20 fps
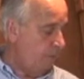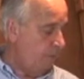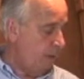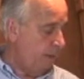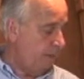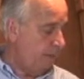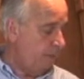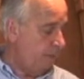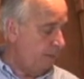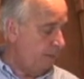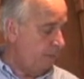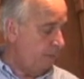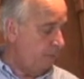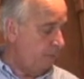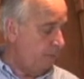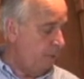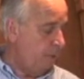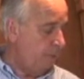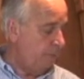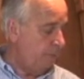want the
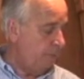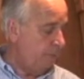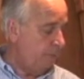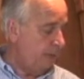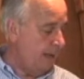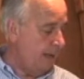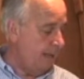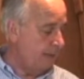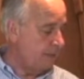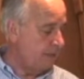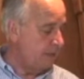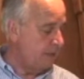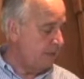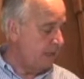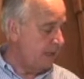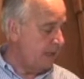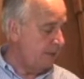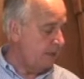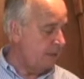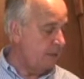water not as
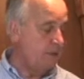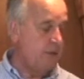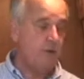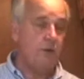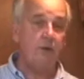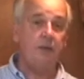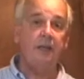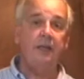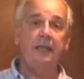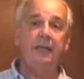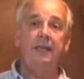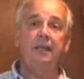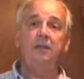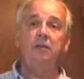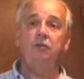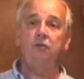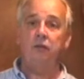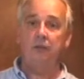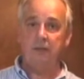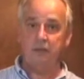hot, you're going to
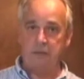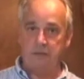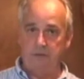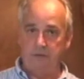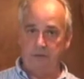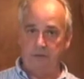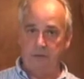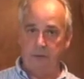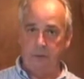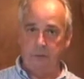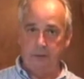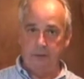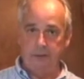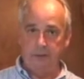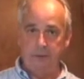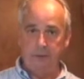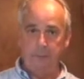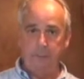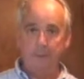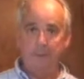increase the flow a
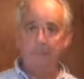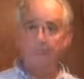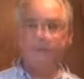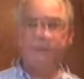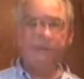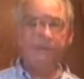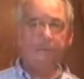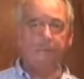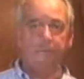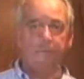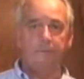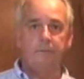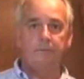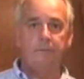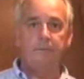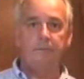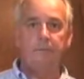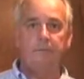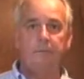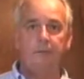little bit.
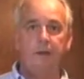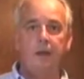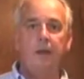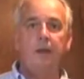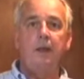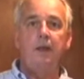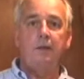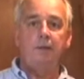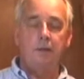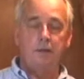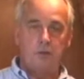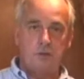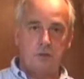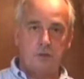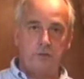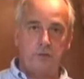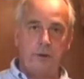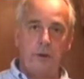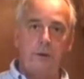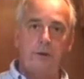The
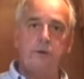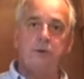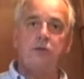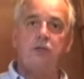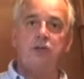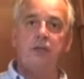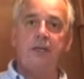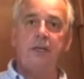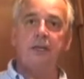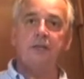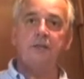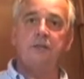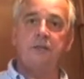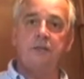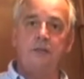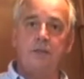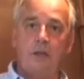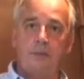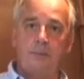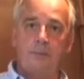Girard
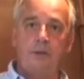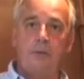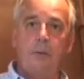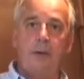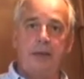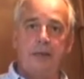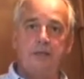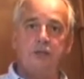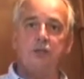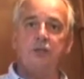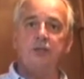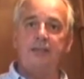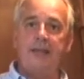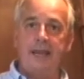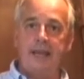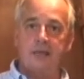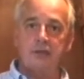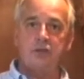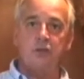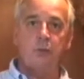
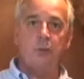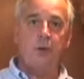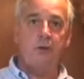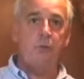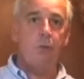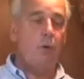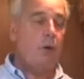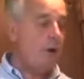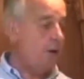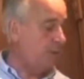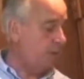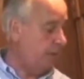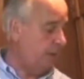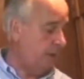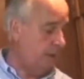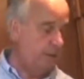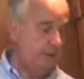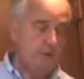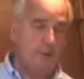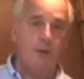GSWH-1 water
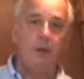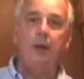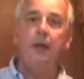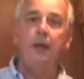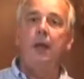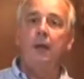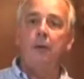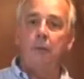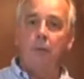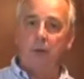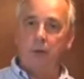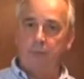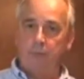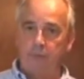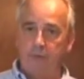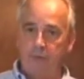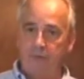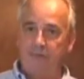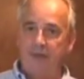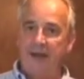heater will
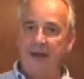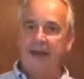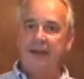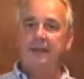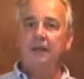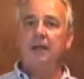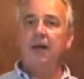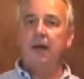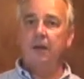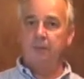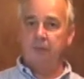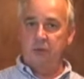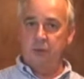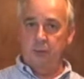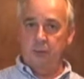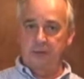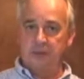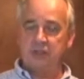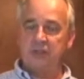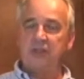provide up to
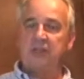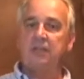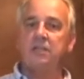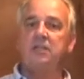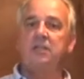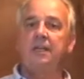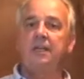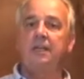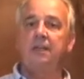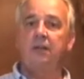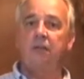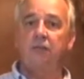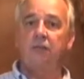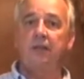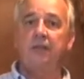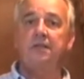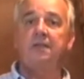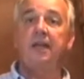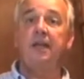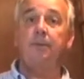a
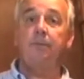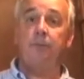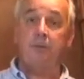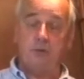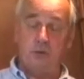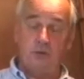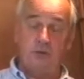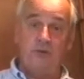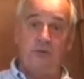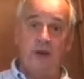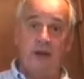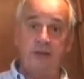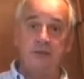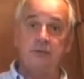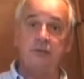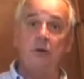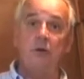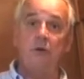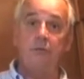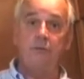60-degree temperature
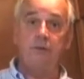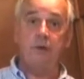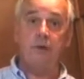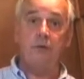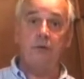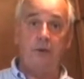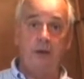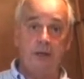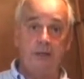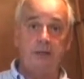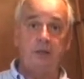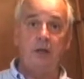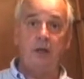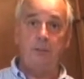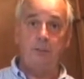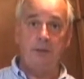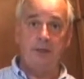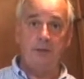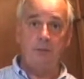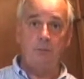rise over your
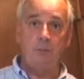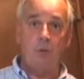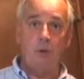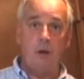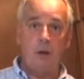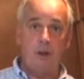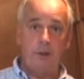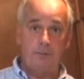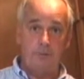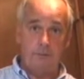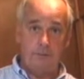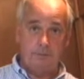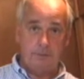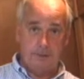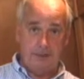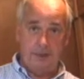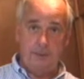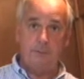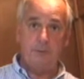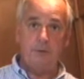incoming water
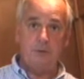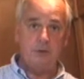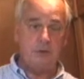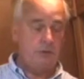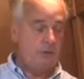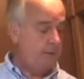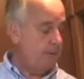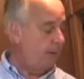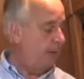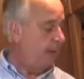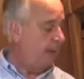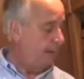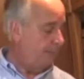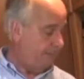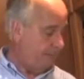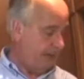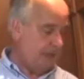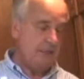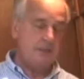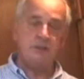temperature
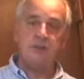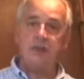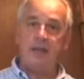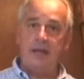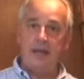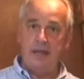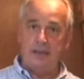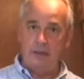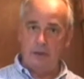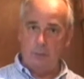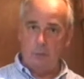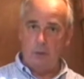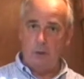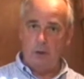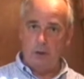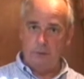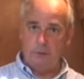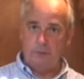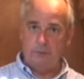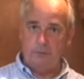based on the
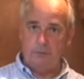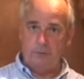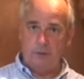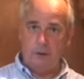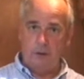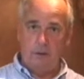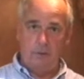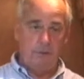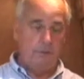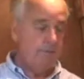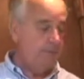water flow.